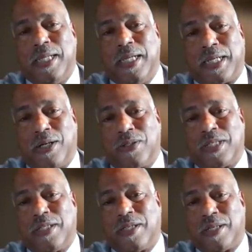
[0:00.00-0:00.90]
It goes
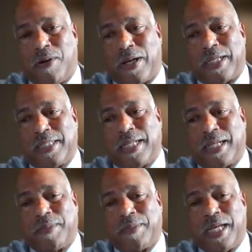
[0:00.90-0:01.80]
into the market
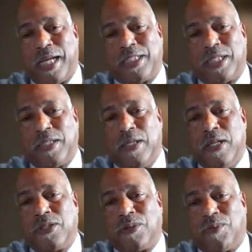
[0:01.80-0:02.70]
segmentation.
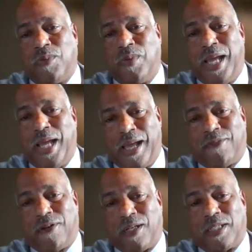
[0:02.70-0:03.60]
So when we have
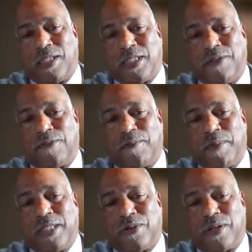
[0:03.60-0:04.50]
all of this
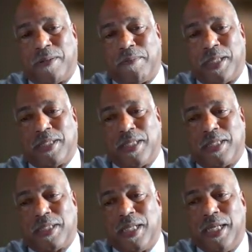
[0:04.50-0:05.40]
information on a
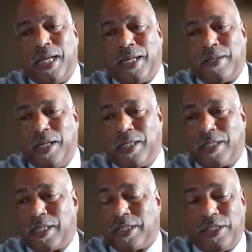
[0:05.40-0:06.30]
business, and
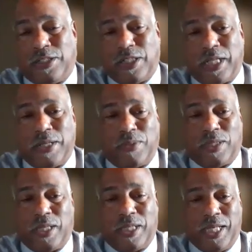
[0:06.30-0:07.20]
essentially
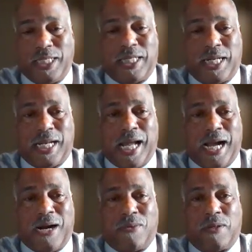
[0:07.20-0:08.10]
in less than an
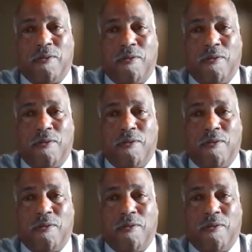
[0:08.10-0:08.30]
hour